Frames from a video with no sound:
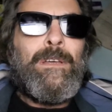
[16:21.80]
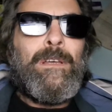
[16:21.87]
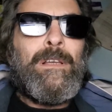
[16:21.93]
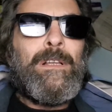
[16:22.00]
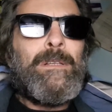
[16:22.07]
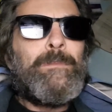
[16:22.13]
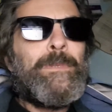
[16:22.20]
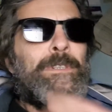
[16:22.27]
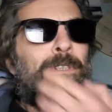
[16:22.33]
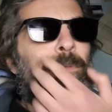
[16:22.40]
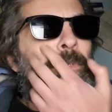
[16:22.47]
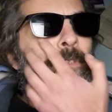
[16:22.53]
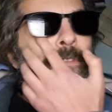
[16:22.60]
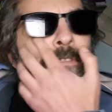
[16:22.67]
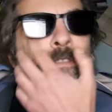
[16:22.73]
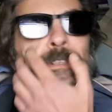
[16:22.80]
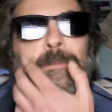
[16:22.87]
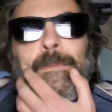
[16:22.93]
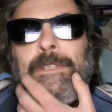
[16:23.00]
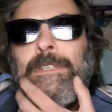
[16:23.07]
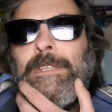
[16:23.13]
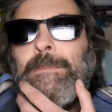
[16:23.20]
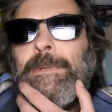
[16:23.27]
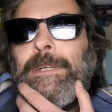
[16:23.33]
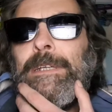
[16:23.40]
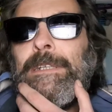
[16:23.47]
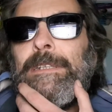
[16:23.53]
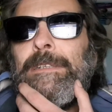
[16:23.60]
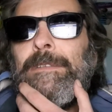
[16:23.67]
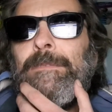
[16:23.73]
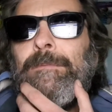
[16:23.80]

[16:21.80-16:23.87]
I'll be the one sleeping at the back,